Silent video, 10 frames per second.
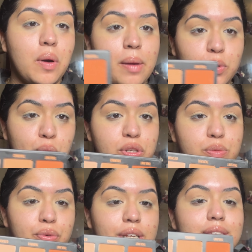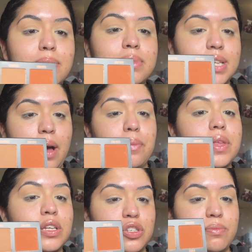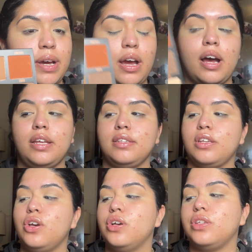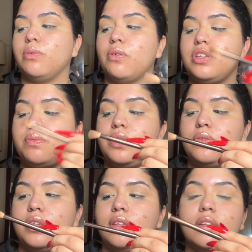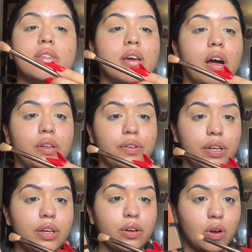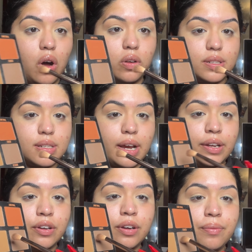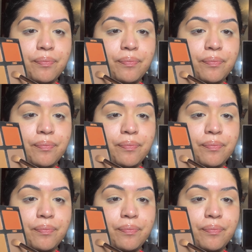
I'm going to bring some depth into my eyes. So I'm going to be using this color here called Cider.